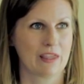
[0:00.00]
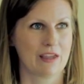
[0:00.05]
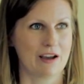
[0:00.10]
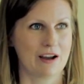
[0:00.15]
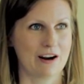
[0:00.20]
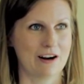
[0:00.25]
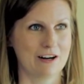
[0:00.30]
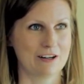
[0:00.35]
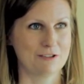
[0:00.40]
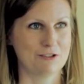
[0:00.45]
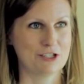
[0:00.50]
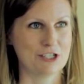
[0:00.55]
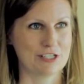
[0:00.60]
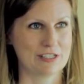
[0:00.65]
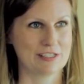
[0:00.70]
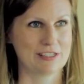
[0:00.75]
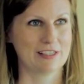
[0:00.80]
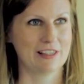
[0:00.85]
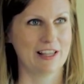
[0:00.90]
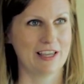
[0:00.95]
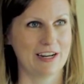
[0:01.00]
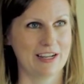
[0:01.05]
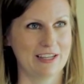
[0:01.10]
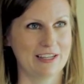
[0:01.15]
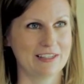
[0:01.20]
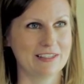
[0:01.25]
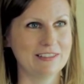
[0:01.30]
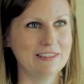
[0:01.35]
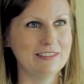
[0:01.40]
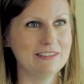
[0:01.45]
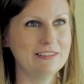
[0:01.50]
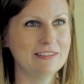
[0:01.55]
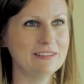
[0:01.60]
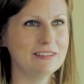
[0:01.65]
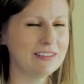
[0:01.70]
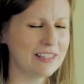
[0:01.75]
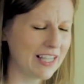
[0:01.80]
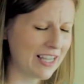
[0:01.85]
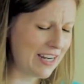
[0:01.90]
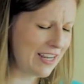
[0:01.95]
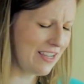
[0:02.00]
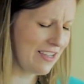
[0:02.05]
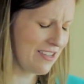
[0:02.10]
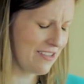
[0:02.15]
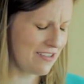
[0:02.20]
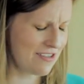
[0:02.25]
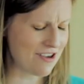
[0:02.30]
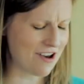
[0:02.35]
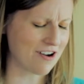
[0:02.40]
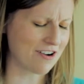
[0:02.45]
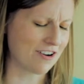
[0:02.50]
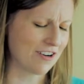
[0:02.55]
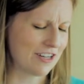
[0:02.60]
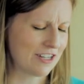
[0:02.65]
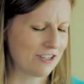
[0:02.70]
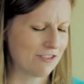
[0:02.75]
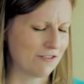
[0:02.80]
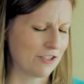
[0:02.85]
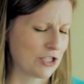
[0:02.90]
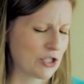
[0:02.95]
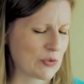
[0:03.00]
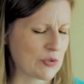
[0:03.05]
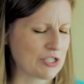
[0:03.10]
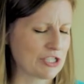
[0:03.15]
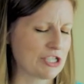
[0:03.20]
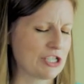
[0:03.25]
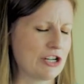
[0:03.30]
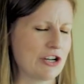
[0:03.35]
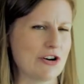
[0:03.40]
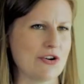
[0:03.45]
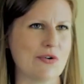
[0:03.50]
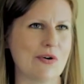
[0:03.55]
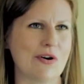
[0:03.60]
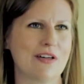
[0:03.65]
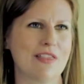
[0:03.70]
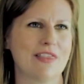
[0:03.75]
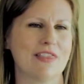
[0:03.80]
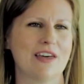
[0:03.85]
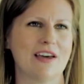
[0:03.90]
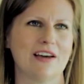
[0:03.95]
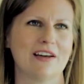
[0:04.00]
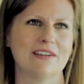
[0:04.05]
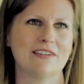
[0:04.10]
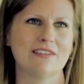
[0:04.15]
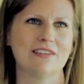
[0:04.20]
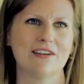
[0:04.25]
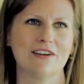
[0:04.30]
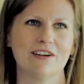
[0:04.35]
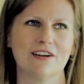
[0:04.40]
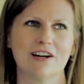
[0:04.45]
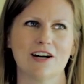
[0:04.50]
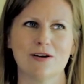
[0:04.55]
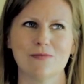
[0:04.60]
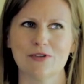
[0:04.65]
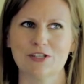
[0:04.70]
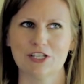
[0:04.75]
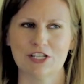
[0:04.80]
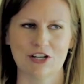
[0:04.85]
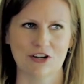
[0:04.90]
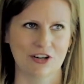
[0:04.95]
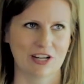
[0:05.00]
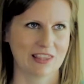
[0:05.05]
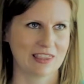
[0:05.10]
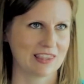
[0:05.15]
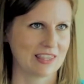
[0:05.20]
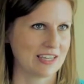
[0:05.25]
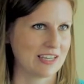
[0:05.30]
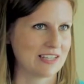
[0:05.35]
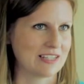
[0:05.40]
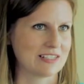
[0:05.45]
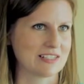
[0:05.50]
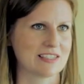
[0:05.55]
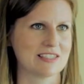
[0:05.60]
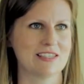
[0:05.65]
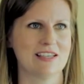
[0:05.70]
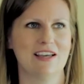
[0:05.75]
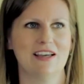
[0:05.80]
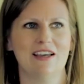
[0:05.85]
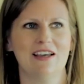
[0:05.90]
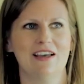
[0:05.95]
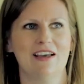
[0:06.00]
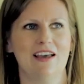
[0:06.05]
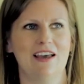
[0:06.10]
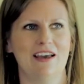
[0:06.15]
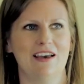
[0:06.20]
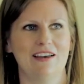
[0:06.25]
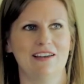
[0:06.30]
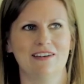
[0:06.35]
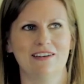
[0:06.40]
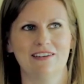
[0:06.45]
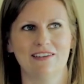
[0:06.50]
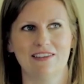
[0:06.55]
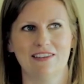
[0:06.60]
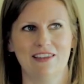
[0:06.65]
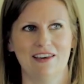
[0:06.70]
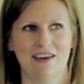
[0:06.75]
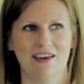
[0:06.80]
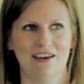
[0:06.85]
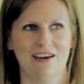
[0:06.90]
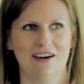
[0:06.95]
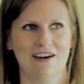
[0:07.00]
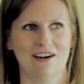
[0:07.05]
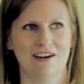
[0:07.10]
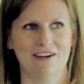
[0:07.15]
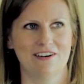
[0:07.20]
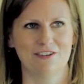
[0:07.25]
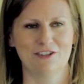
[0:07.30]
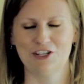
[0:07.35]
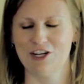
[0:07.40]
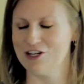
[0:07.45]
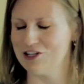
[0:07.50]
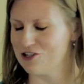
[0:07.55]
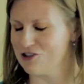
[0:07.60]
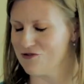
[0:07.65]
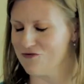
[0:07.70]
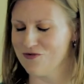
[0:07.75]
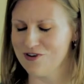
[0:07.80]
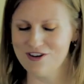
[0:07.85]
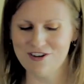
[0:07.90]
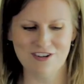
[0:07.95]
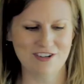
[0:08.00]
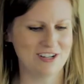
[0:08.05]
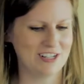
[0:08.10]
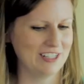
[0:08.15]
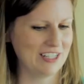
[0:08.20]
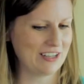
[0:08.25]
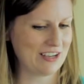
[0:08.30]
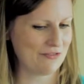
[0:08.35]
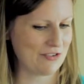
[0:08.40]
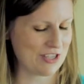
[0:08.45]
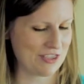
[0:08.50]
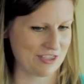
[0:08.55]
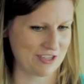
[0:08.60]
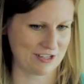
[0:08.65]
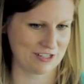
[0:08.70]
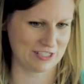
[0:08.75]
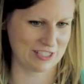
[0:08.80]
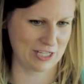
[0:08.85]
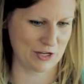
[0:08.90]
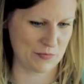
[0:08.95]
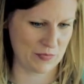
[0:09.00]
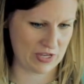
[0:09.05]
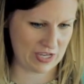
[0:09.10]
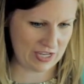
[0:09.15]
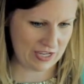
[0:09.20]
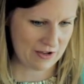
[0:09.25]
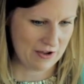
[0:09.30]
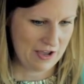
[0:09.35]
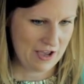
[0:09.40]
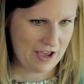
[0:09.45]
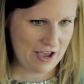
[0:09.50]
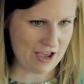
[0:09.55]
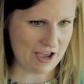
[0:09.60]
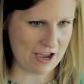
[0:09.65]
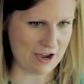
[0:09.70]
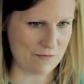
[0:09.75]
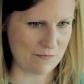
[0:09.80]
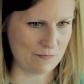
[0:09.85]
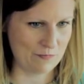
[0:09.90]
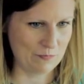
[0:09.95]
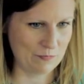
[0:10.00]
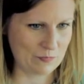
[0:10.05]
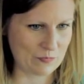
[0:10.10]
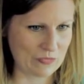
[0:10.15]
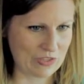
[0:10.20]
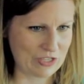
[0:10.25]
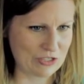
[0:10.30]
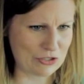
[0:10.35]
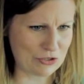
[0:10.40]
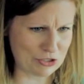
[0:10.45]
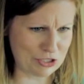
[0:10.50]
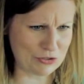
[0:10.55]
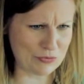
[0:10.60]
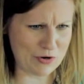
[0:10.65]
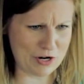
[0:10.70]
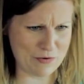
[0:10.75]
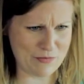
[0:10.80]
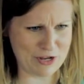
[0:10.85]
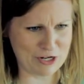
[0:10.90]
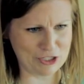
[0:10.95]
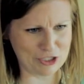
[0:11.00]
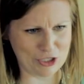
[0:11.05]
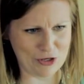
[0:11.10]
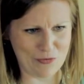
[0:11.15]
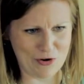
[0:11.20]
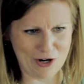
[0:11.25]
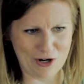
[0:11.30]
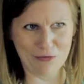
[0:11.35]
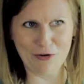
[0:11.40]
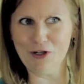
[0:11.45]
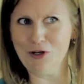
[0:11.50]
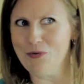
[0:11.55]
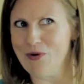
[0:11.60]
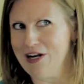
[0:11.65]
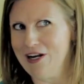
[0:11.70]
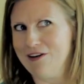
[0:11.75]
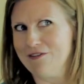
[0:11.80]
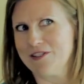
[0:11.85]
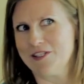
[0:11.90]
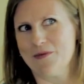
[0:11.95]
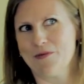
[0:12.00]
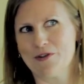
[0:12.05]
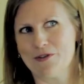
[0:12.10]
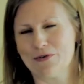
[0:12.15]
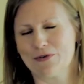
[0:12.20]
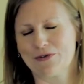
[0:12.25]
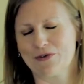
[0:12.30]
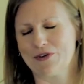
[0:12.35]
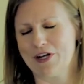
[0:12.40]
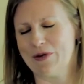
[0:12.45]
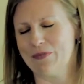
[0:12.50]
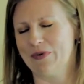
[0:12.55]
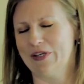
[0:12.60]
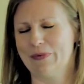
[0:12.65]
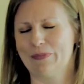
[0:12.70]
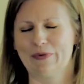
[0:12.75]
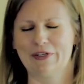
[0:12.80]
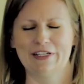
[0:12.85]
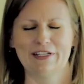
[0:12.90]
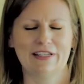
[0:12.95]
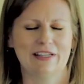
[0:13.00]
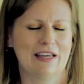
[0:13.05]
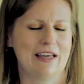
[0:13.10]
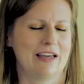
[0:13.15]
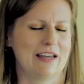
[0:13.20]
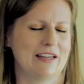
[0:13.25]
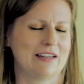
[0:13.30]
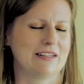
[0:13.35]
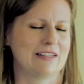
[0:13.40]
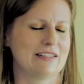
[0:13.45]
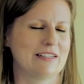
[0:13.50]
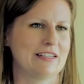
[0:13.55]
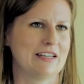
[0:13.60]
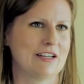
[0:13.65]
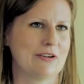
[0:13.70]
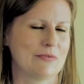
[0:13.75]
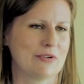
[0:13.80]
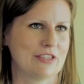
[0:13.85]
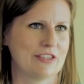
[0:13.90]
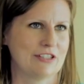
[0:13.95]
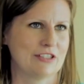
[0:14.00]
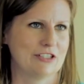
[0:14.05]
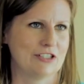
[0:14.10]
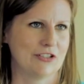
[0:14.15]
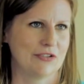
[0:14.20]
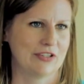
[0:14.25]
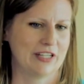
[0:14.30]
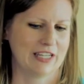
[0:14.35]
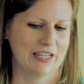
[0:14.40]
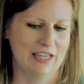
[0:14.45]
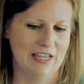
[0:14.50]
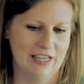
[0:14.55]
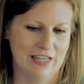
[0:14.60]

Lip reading: are just letting younger individuals know that they are accomplishing great things and they are changing the world with their CP. So just want to make sure we're aware of some of those great people and what they're doing.